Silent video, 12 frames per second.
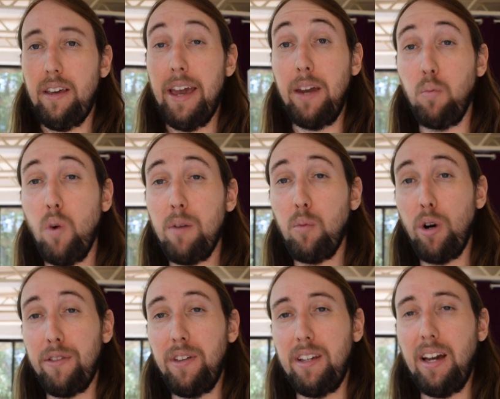And one
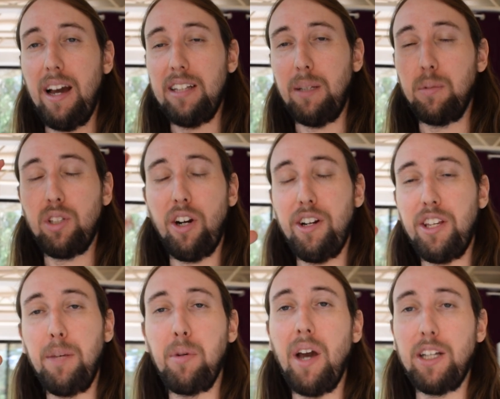more thing, guys. I'm sorry to
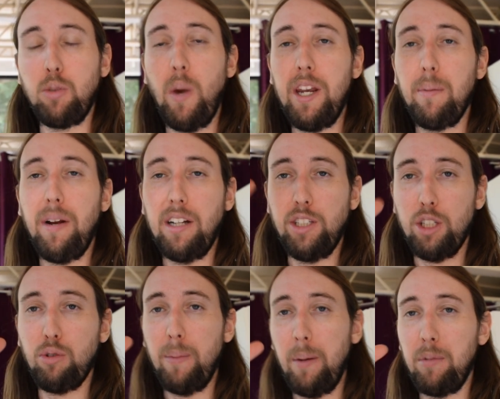keep you guys waiting, but I
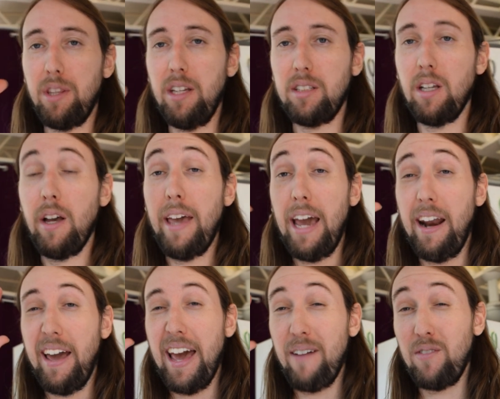just remembered this, and
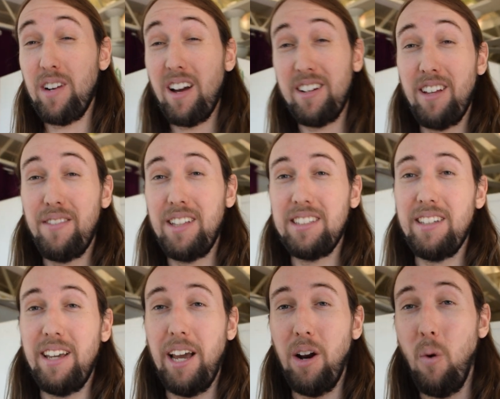I have not done this
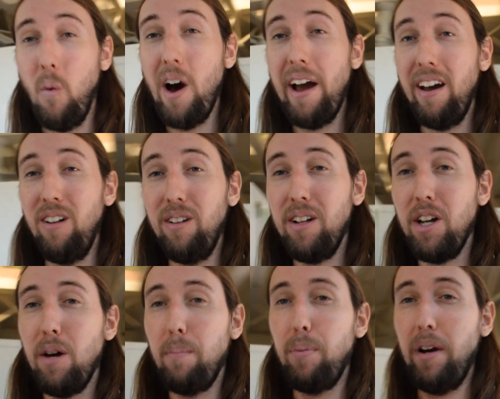in a while,
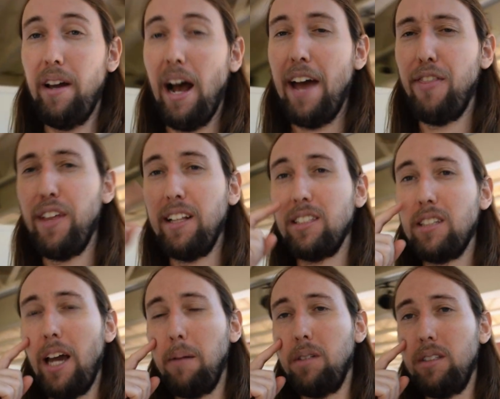but I think it's
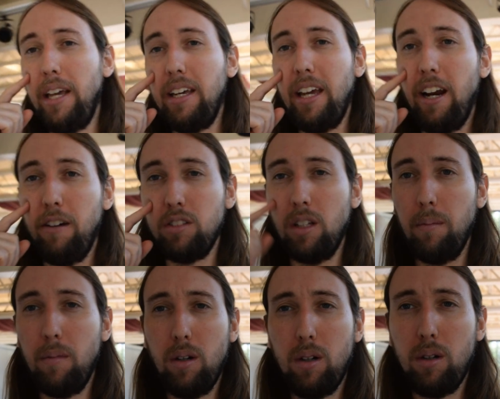time to take care of some